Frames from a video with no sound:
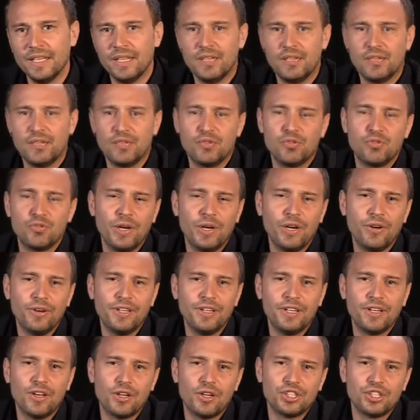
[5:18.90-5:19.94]
Since we are in the
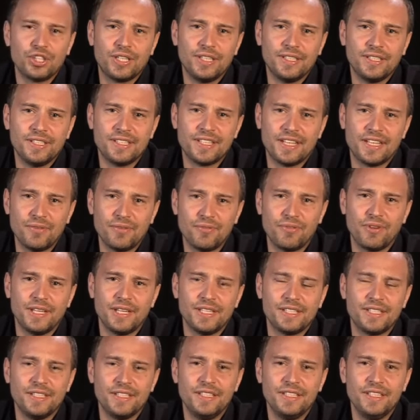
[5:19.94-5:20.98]
logical design phase
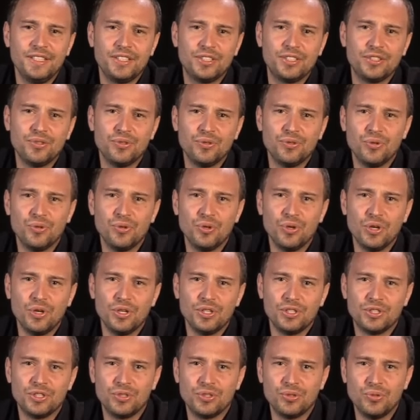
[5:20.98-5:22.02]
and need
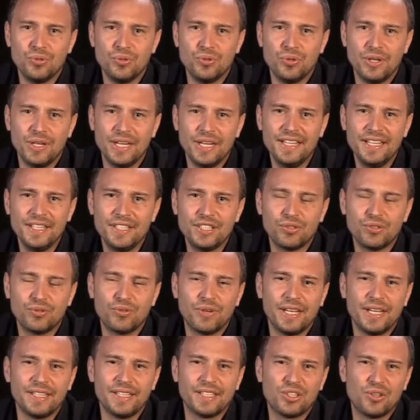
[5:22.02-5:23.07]
to
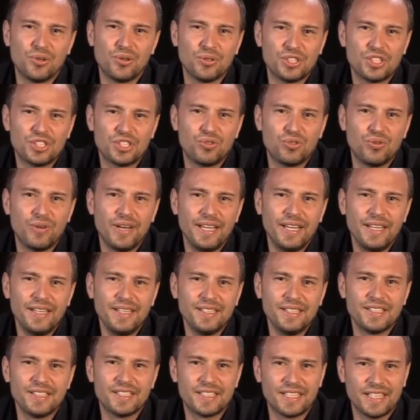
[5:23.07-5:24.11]
integrate
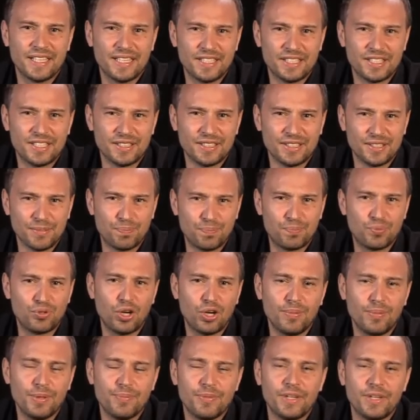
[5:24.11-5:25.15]
constraints and the
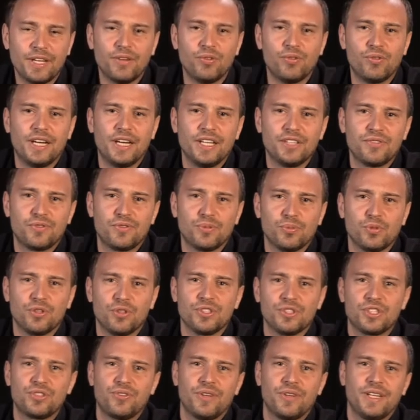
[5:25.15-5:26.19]
problem that arise from
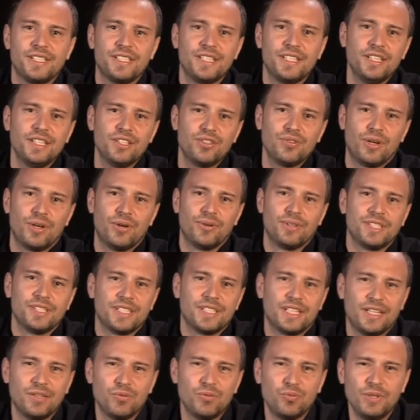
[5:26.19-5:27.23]
constraints into our
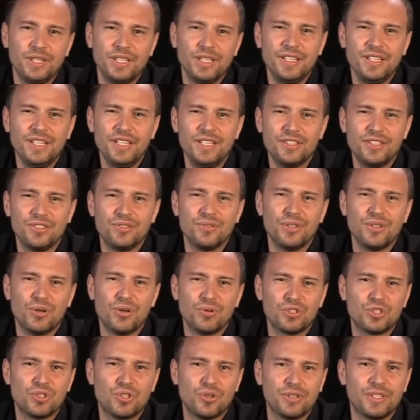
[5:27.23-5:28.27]
design, we need to know
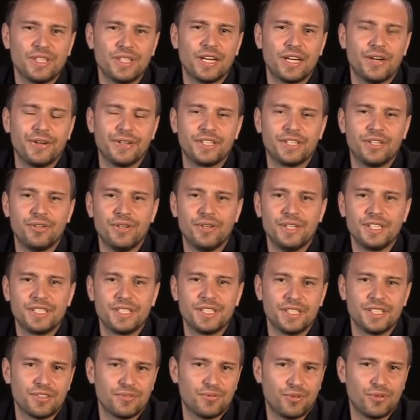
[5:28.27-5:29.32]
certain
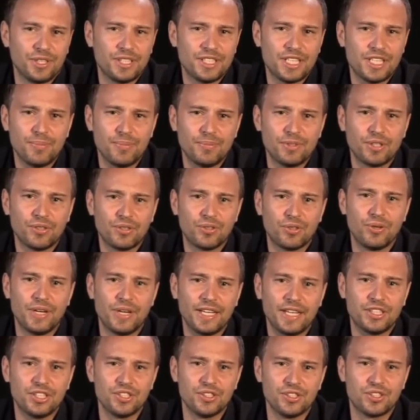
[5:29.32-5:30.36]
characteristics. For example, the
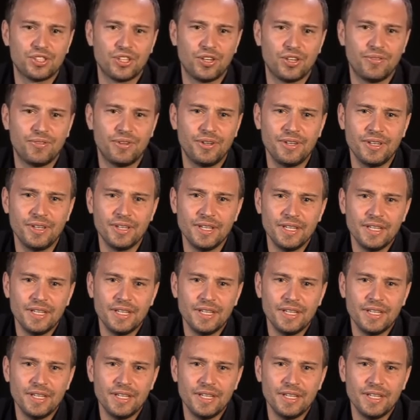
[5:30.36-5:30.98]
connection server